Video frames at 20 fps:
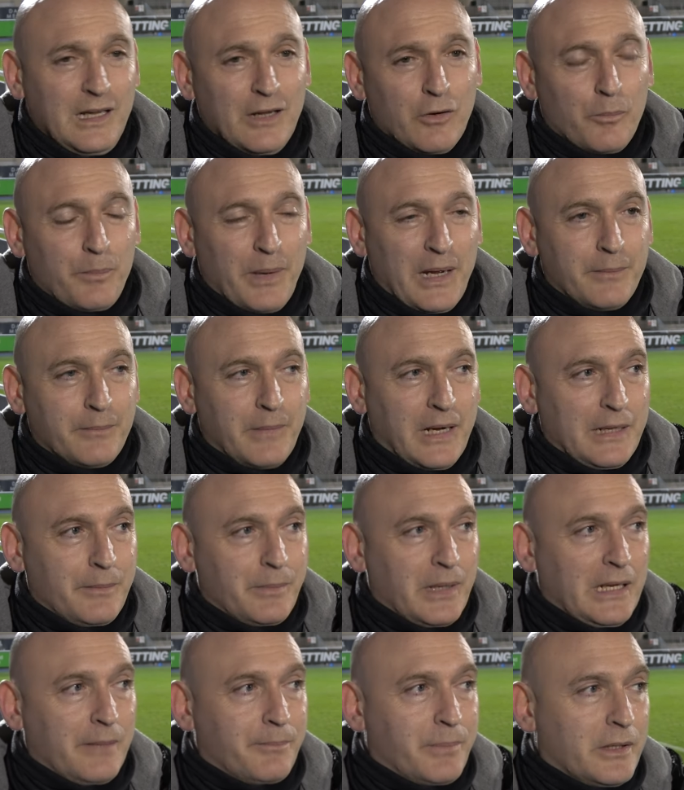A little bit,
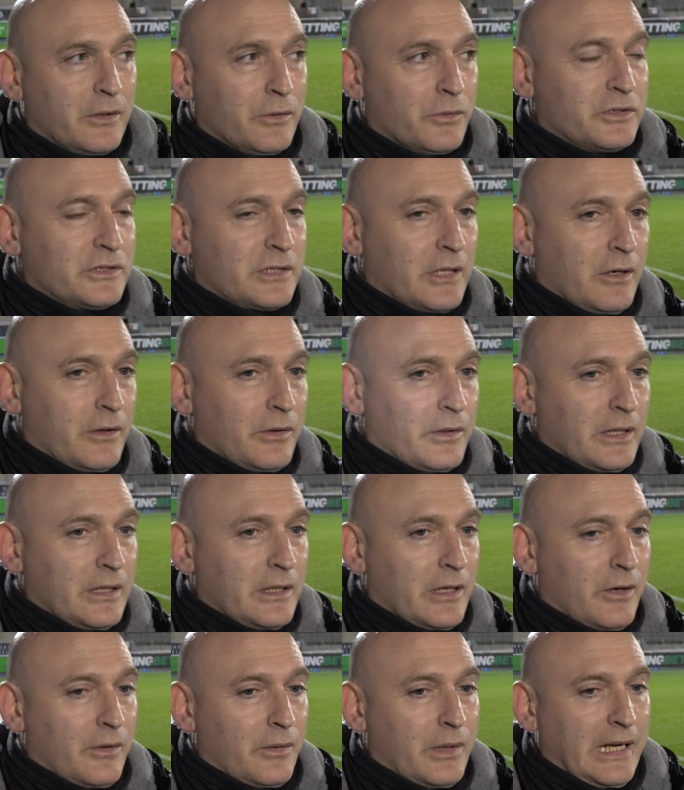maybe. But also, you
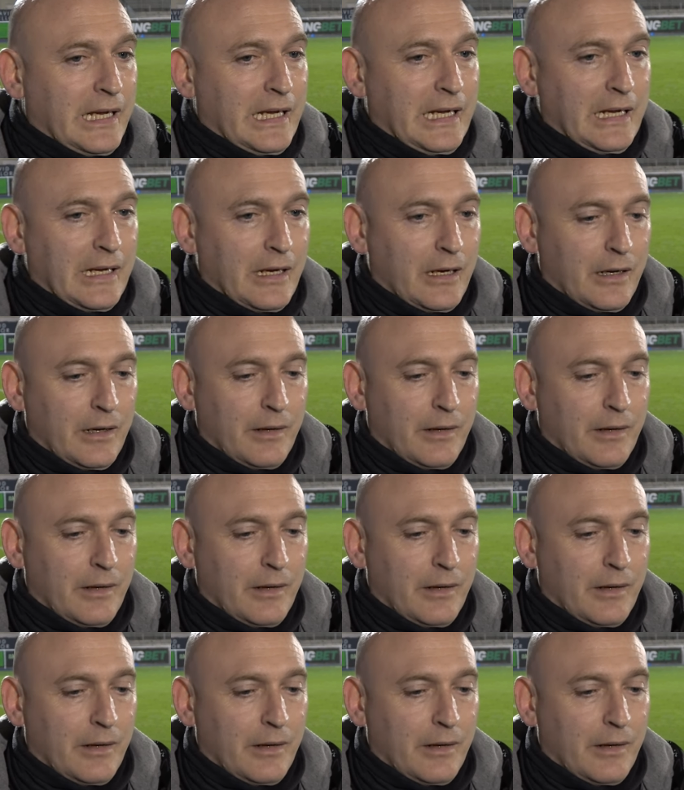know, he